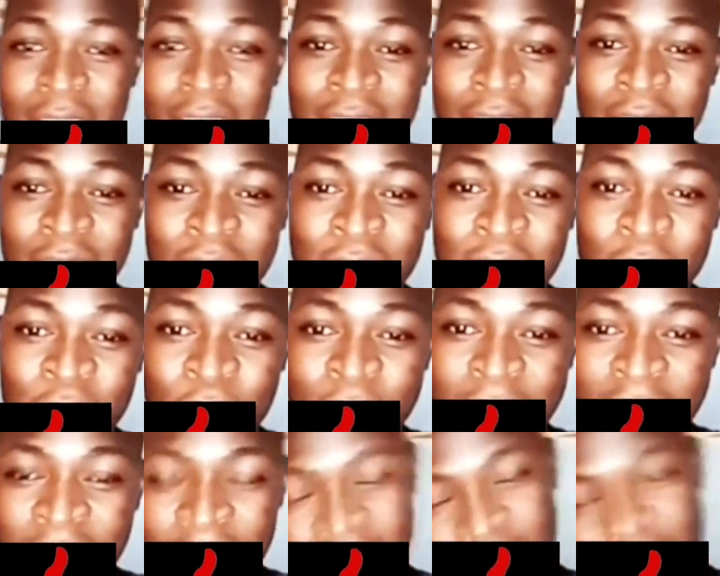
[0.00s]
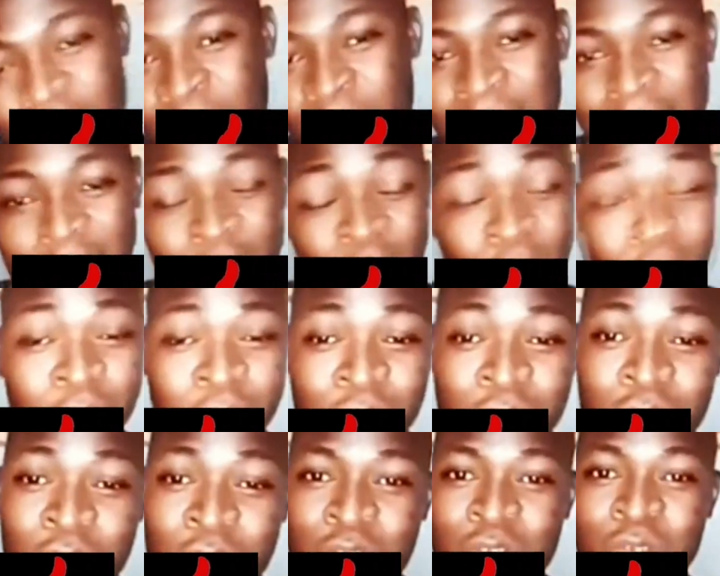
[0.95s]
you know, I don't
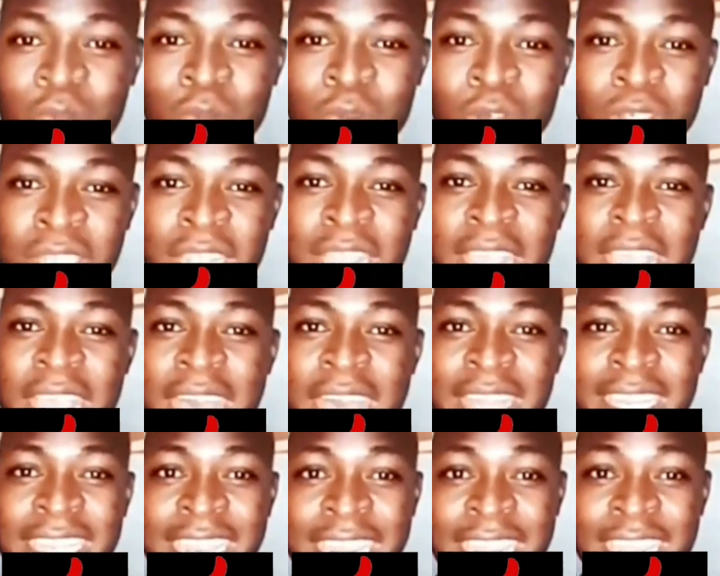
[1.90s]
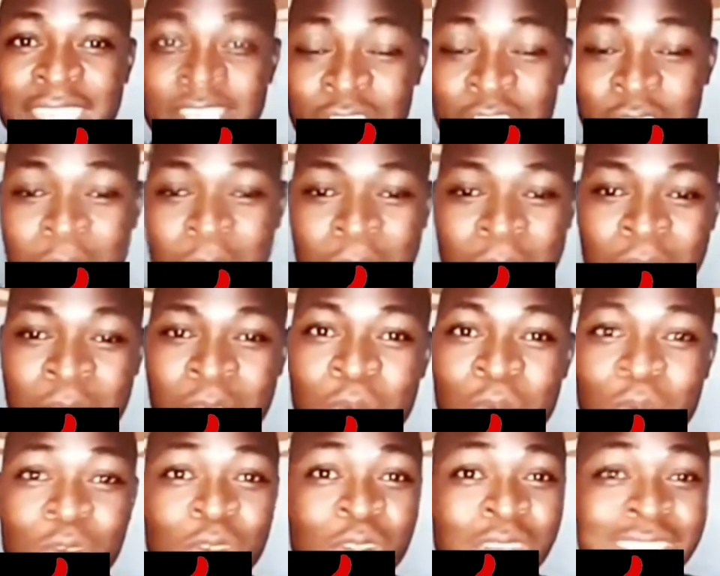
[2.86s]
want to talk too much. And there are
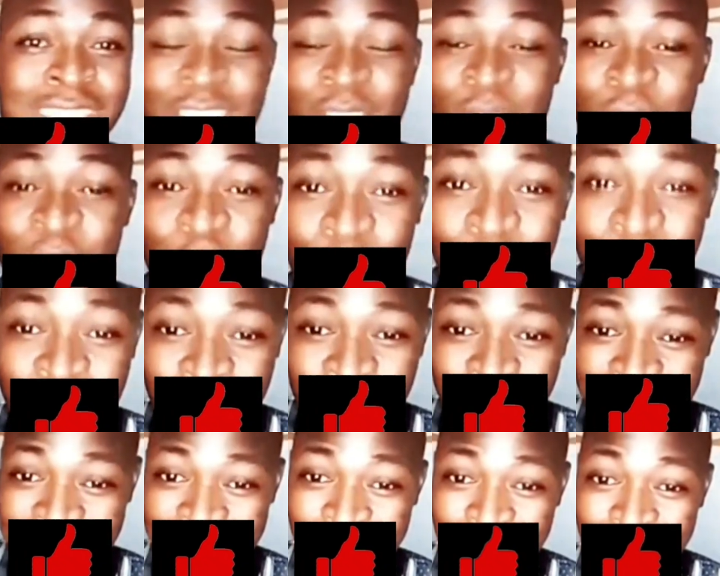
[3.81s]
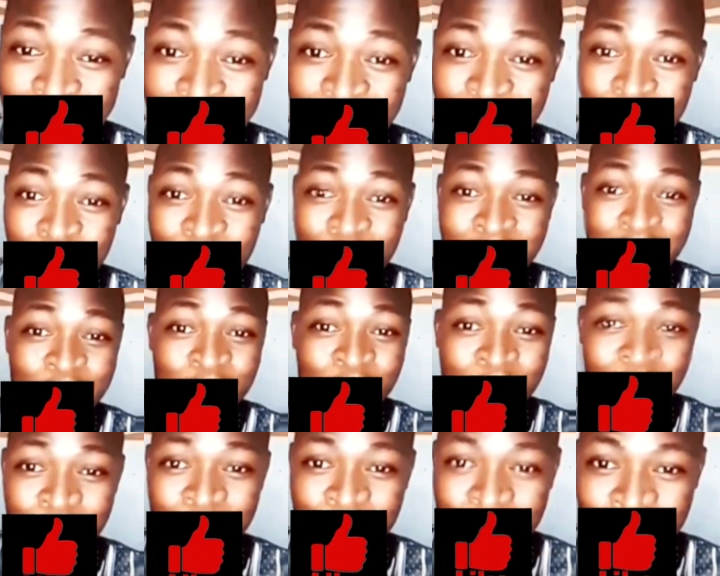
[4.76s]
some who doesn't even want to see me, who
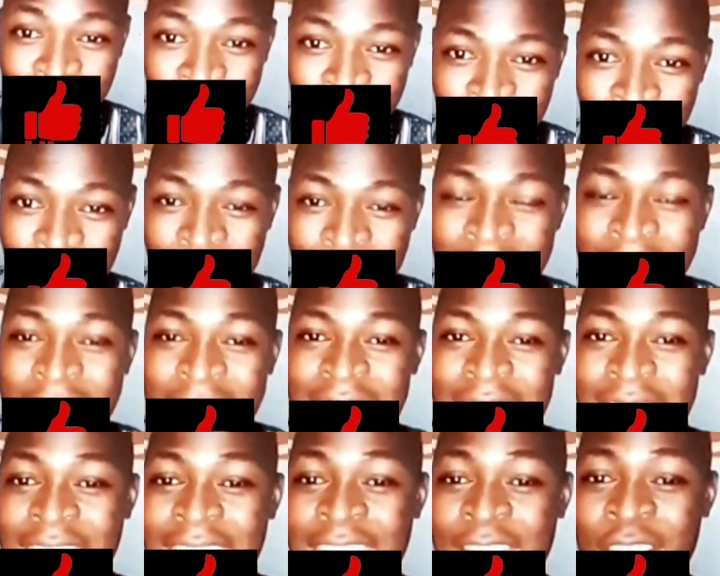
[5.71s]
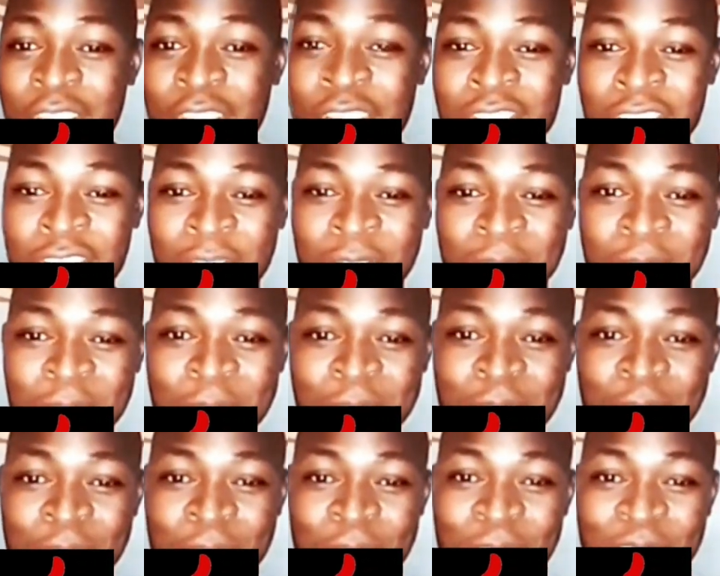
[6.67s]
doesn't want me to come. There are a lot of
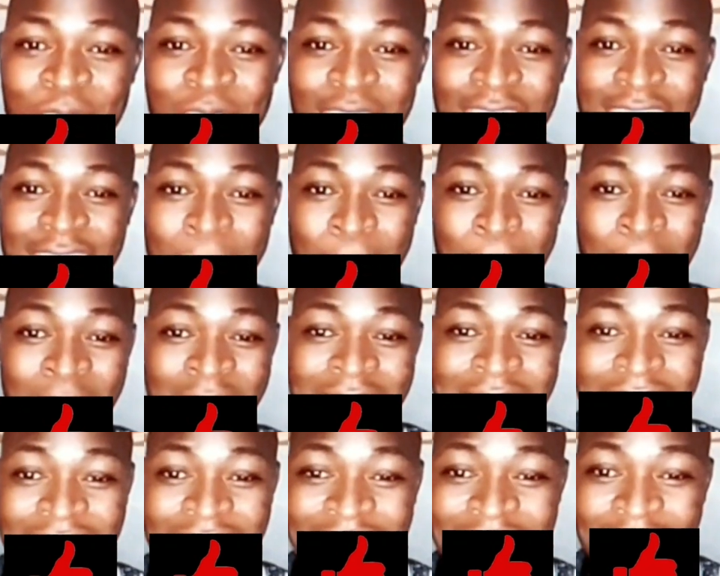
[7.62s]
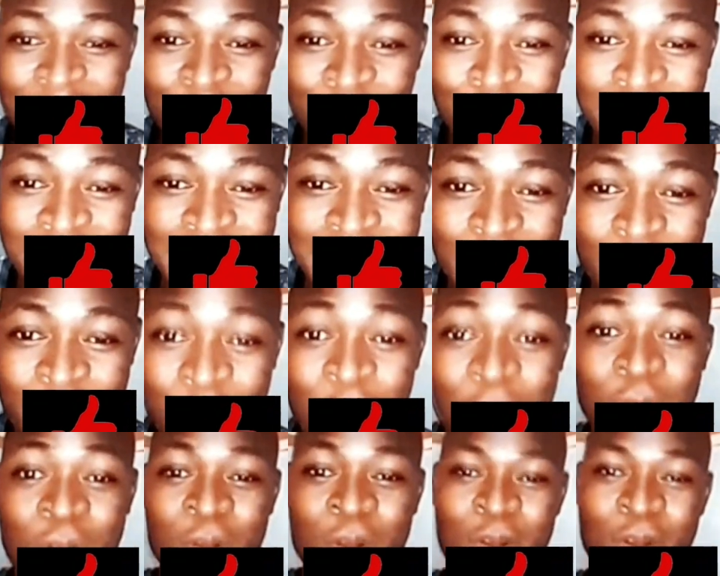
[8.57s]
people that pretended to say,
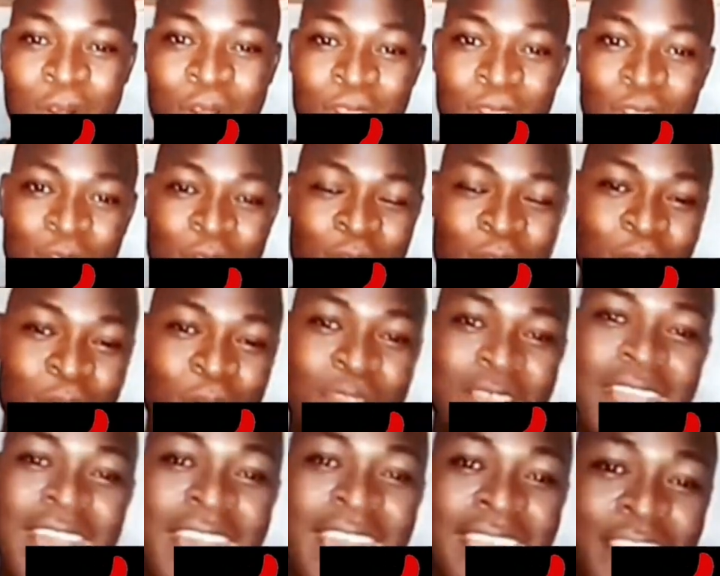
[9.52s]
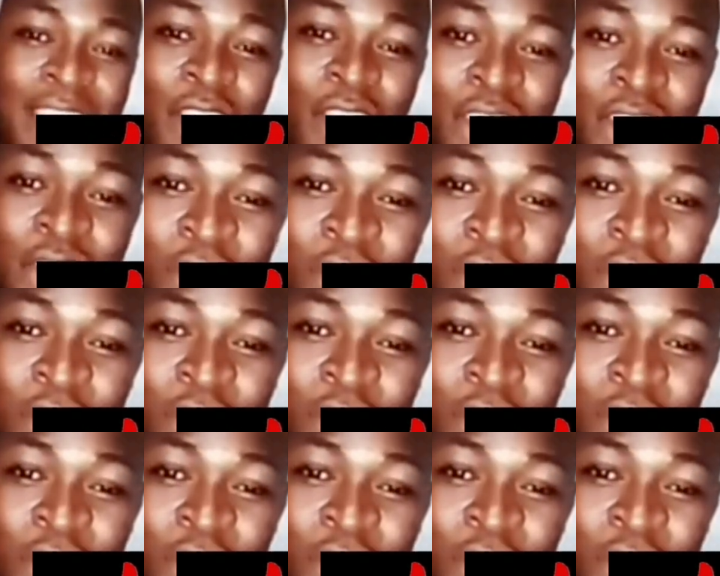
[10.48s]
oh, you know, and a